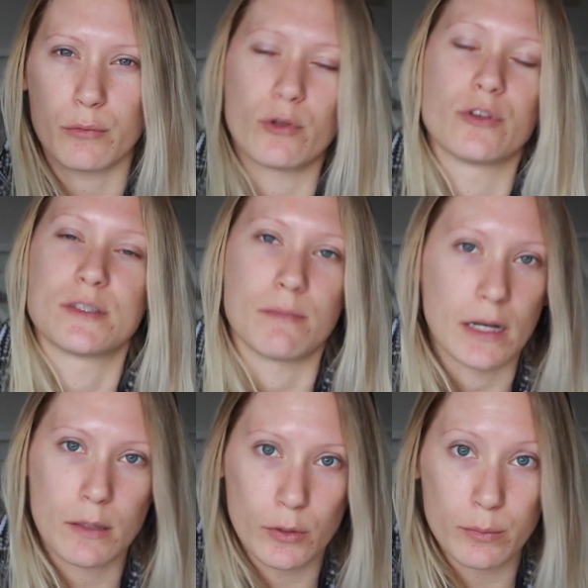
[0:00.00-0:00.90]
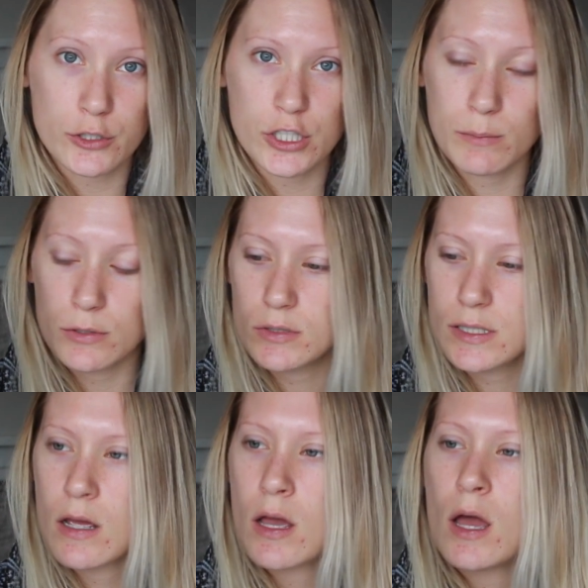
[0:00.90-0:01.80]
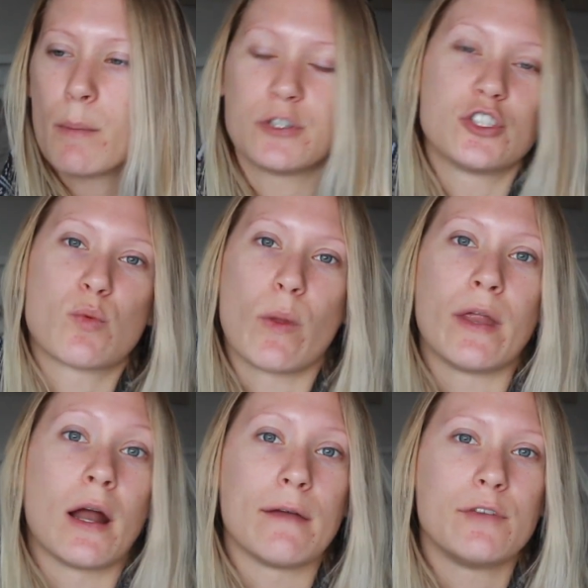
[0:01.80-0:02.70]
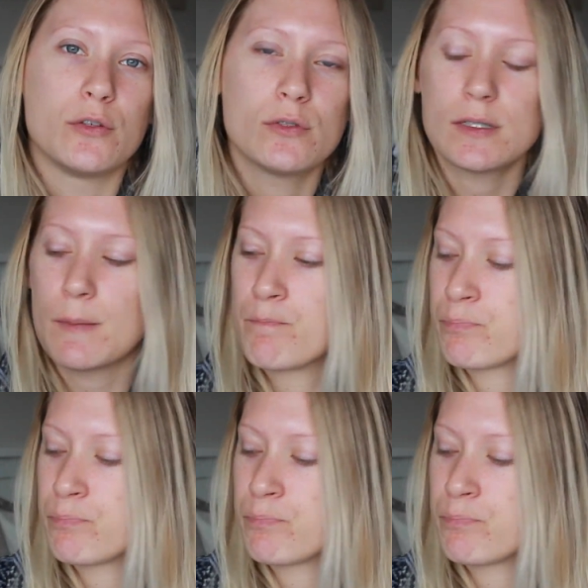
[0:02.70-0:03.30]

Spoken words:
well there's many purple shampoos, but just one that I've used.